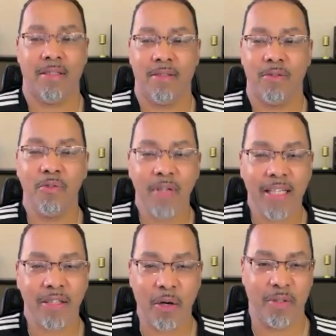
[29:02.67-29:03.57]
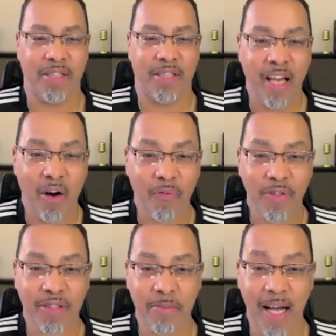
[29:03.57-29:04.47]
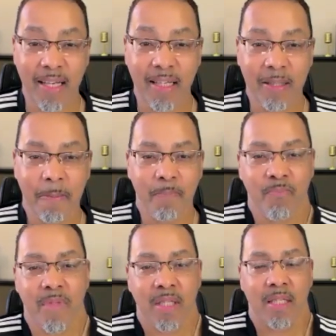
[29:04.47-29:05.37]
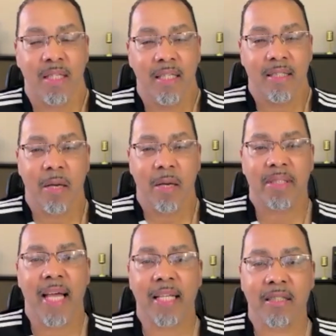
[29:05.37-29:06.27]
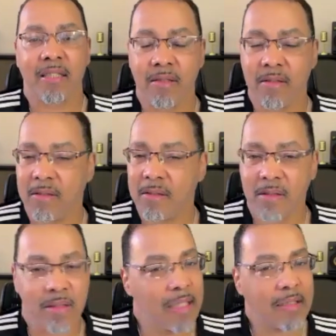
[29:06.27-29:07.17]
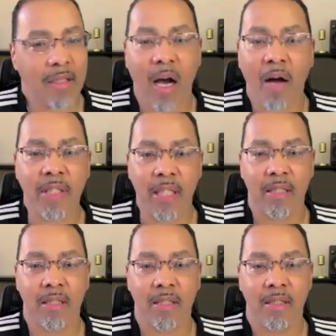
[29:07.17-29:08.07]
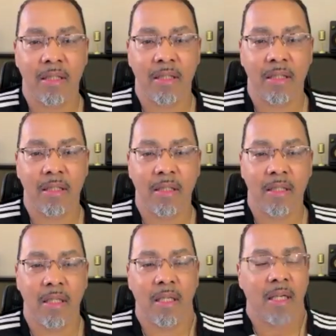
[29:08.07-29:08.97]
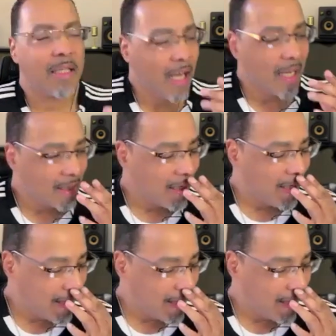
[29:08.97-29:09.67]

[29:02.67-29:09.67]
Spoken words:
you ready to go to jail for somebody? He said, but that's his covenant. I